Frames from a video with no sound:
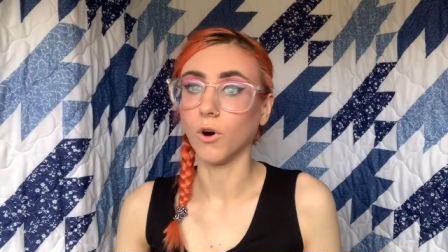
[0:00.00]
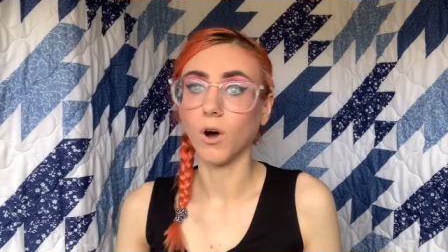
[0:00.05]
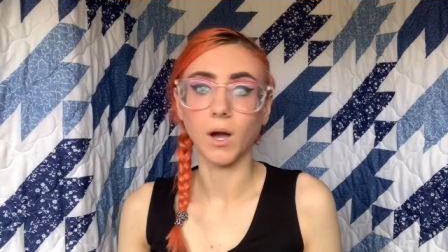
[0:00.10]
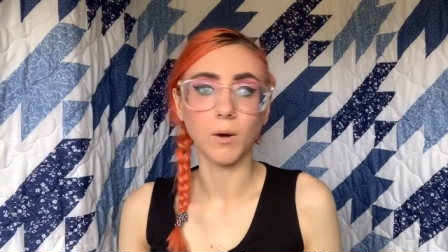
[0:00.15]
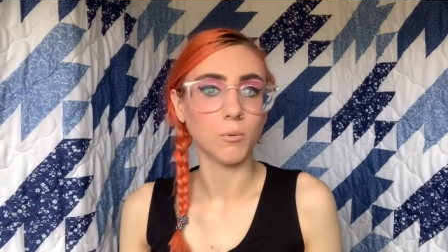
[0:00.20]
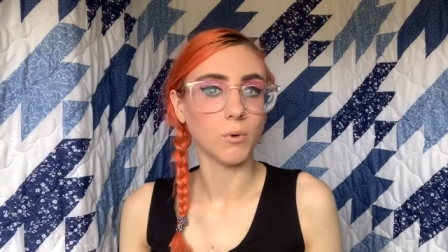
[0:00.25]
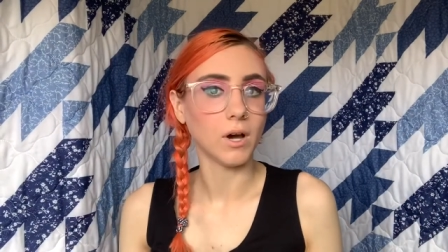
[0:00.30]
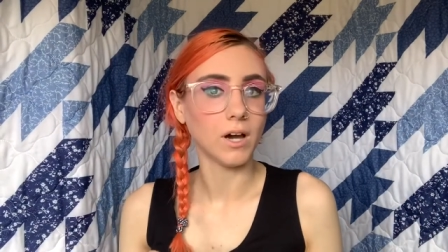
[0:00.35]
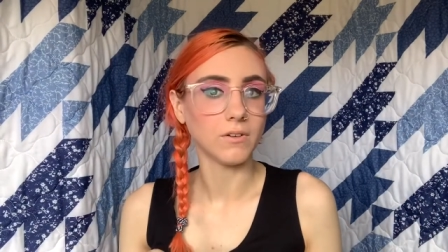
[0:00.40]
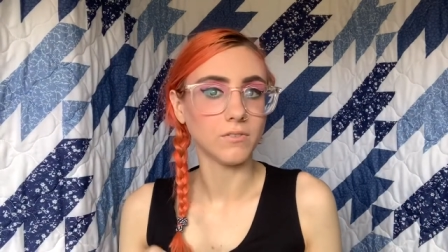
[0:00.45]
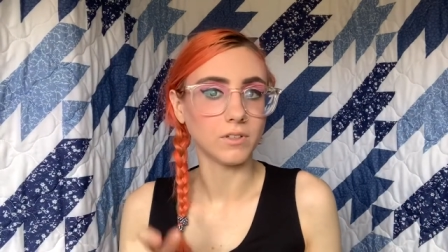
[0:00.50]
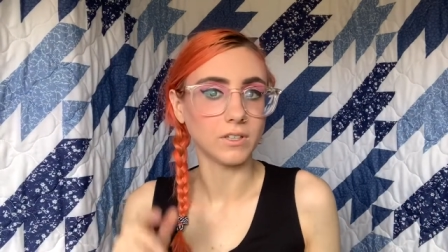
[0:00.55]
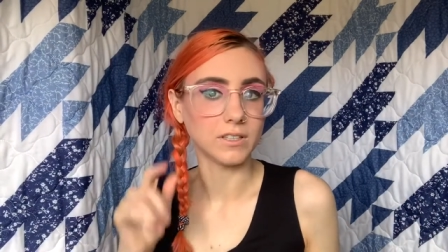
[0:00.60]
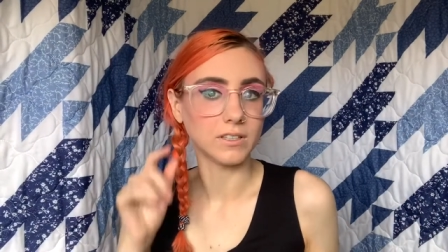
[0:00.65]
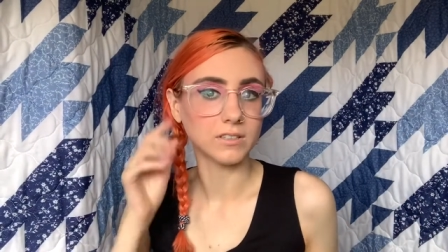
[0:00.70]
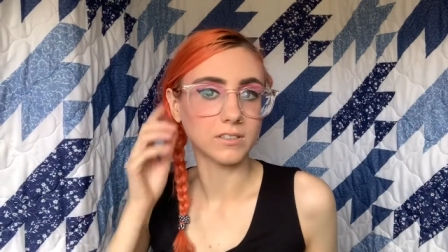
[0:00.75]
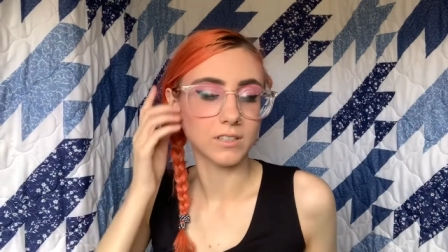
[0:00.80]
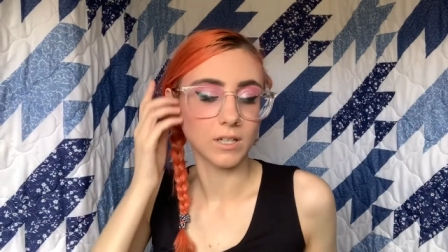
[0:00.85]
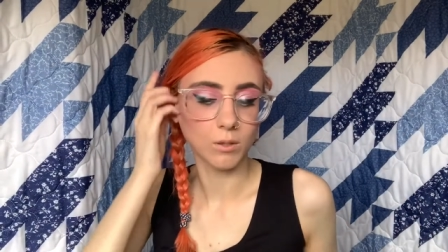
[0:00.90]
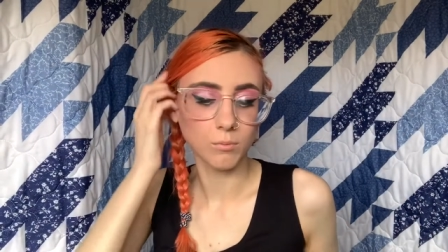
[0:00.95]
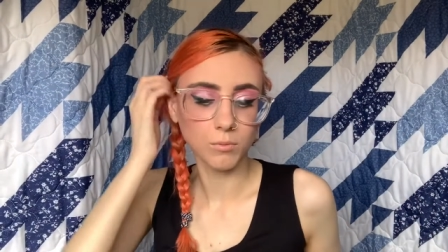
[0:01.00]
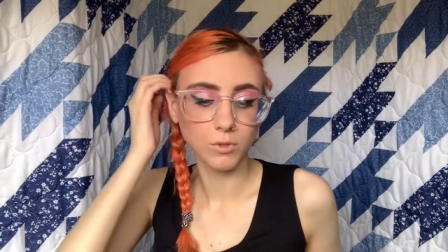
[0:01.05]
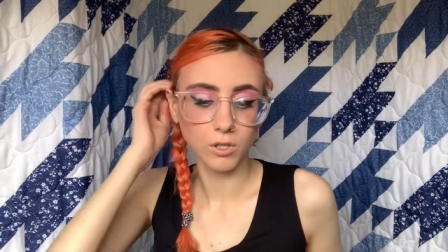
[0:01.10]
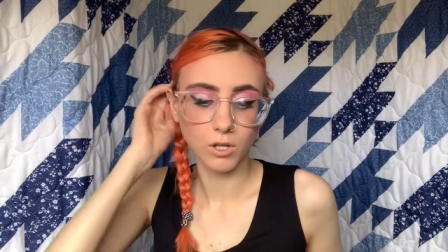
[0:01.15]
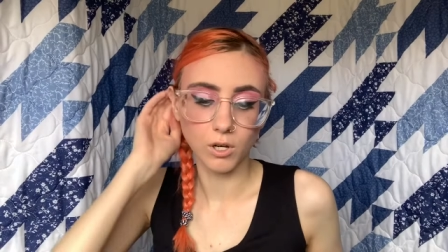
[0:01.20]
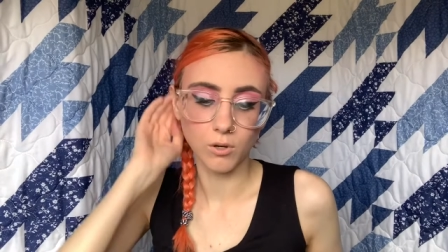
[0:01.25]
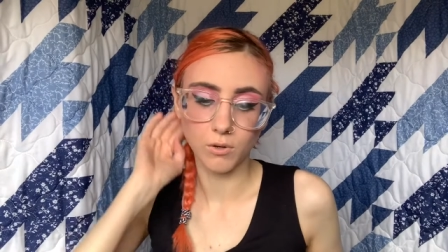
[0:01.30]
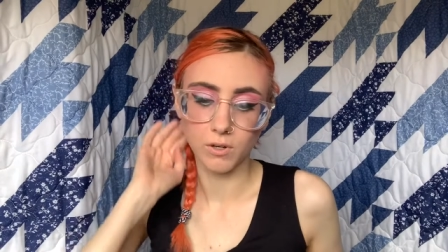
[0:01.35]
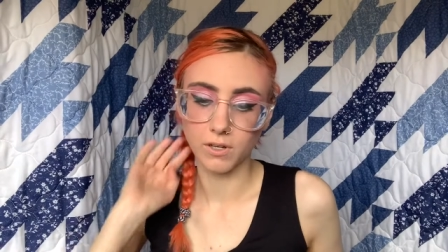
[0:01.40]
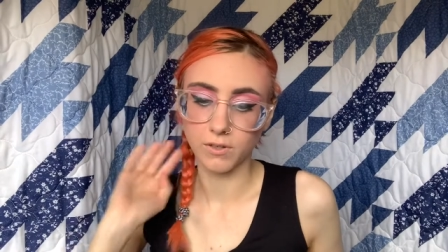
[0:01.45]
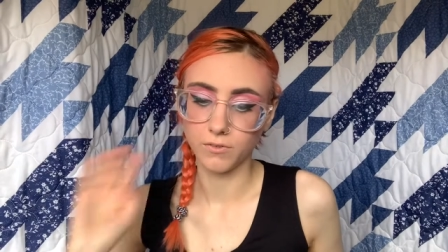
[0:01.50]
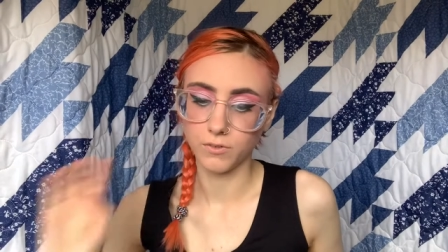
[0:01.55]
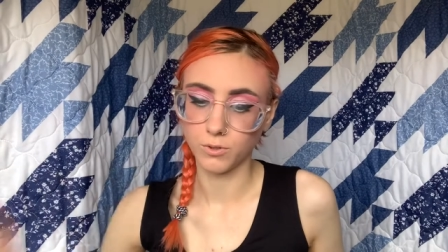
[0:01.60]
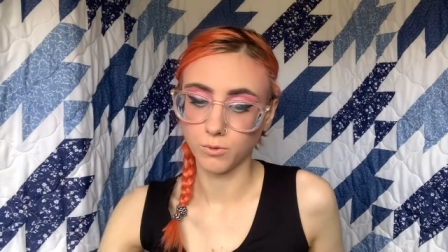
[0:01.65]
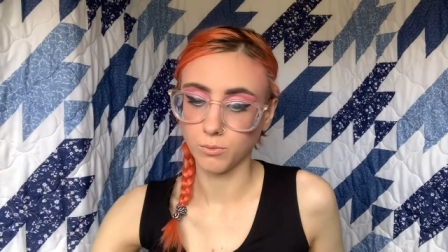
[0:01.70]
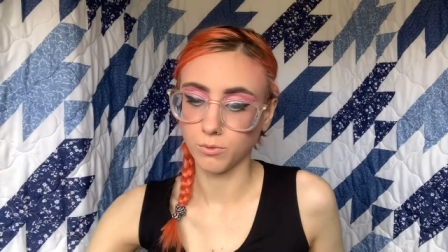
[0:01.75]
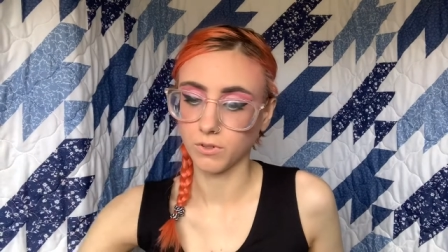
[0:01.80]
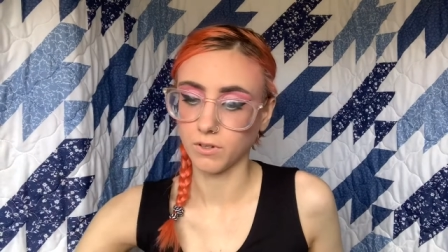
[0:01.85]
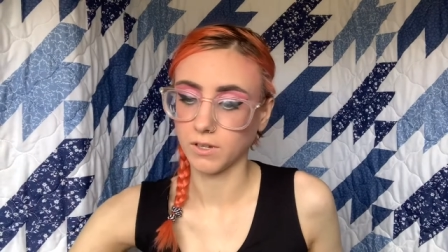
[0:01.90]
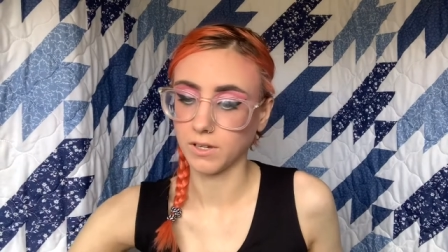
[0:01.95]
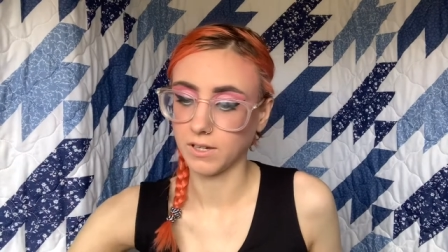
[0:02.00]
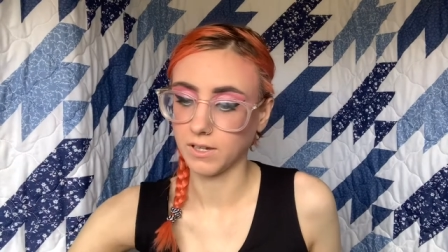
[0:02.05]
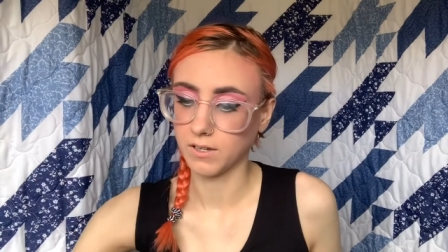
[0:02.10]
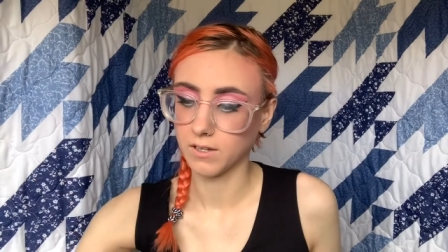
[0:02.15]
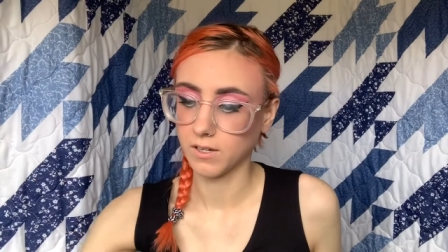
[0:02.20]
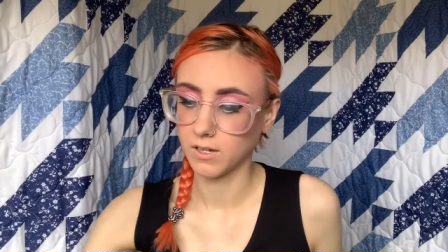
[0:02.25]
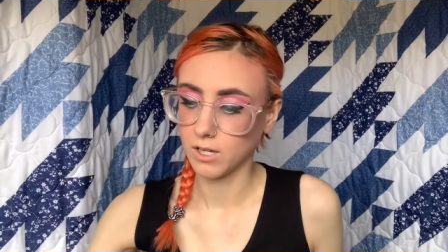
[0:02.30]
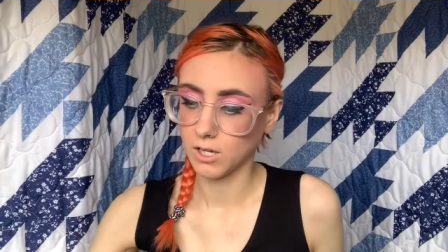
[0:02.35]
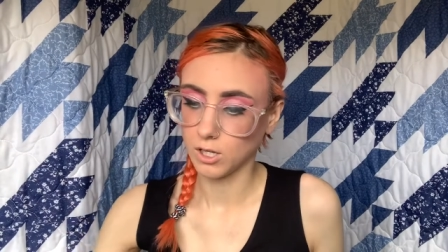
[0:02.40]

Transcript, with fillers: I will have links down below if you would like